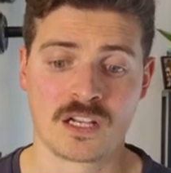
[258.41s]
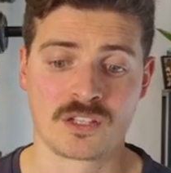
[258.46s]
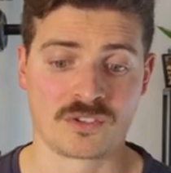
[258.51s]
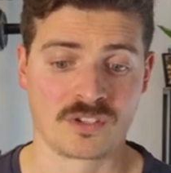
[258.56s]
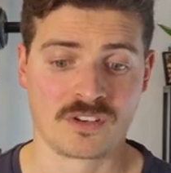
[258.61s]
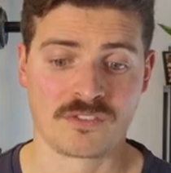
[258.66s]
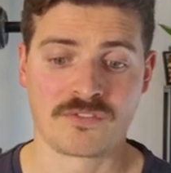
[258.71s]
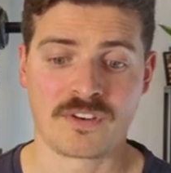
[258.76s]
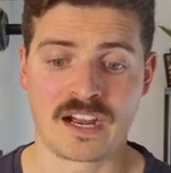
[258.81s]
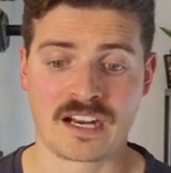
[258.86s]

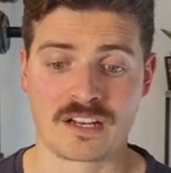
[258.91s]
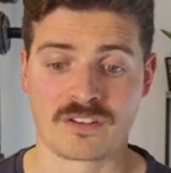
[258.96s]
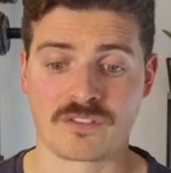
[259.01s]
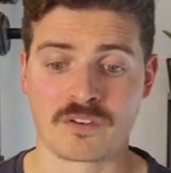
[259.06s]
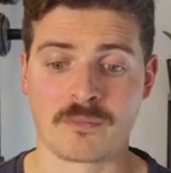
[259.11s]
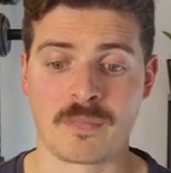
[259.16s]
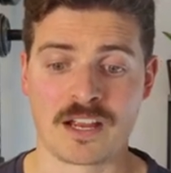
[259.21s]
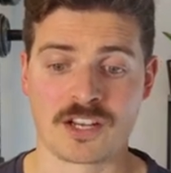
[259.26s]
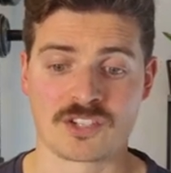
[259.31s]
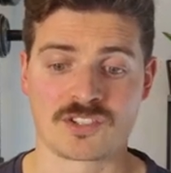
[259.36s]
to define
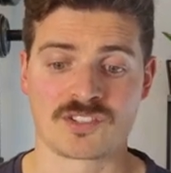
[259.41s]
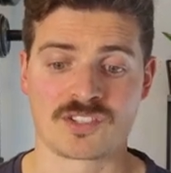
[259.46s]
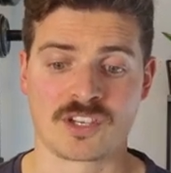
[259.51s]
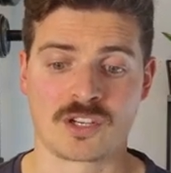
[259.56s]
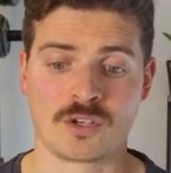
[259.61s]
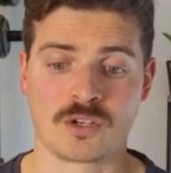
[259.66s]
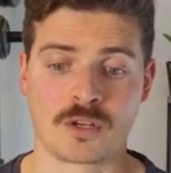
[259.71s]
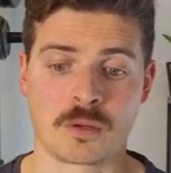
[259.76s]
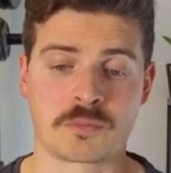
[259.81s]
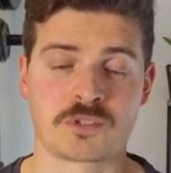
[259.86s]
information
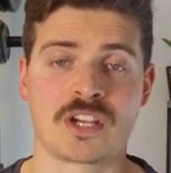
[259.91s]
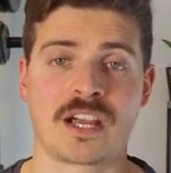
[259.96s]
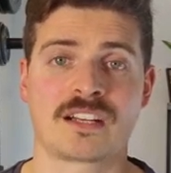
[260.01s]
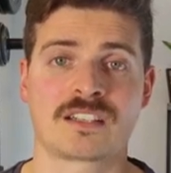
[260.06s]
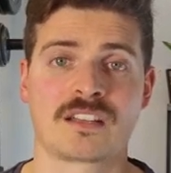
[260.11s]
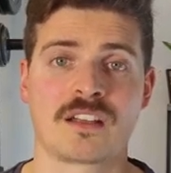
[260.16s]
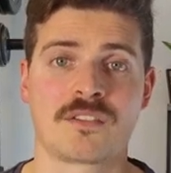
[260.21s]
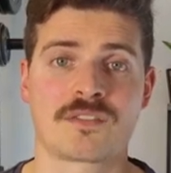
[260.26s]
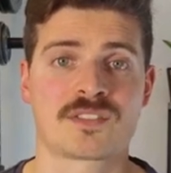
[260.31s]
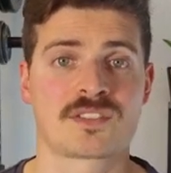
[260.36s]
security
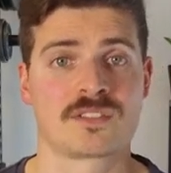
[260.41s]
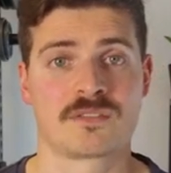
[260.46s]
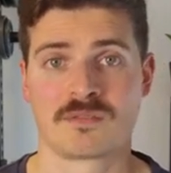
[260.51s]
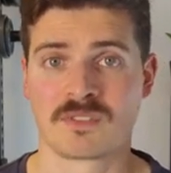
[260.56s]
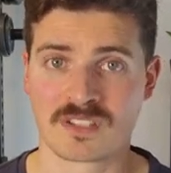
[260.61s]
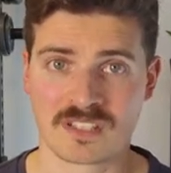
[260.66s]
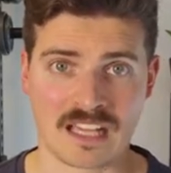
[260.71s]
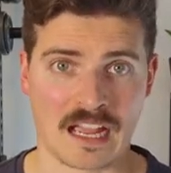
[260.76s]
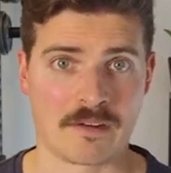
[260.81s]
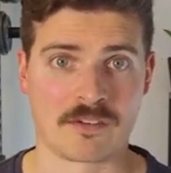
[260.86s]
objectives,
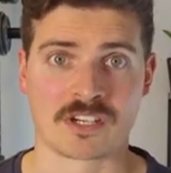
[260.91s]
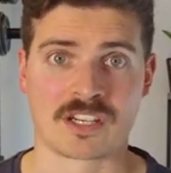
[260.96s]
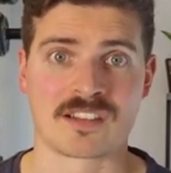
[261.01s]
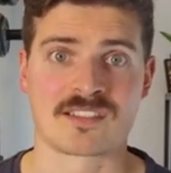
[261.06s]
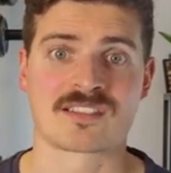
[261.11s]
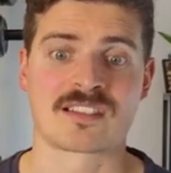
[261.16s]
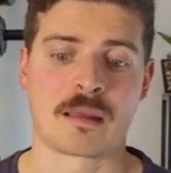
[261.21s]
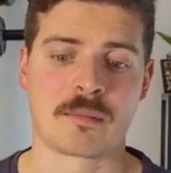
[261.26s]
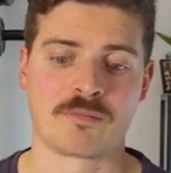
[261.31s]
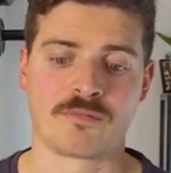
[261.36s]
covered
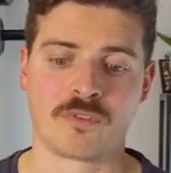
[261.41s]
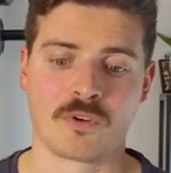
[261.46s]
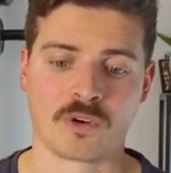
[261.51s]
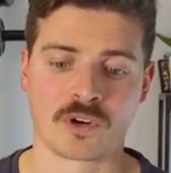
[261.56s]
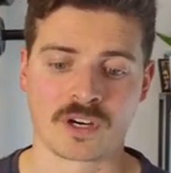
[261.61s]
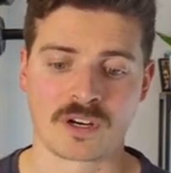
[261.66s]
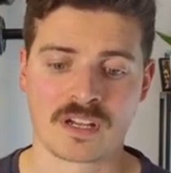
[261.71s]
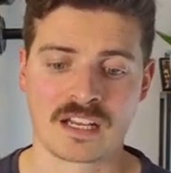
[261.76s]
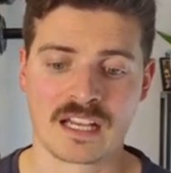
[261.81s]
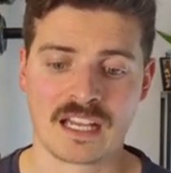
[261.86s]
in step
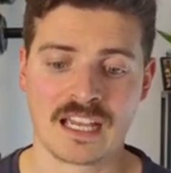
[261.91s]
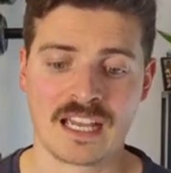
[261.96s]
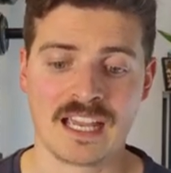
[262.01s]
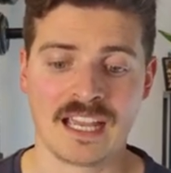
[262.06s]
4,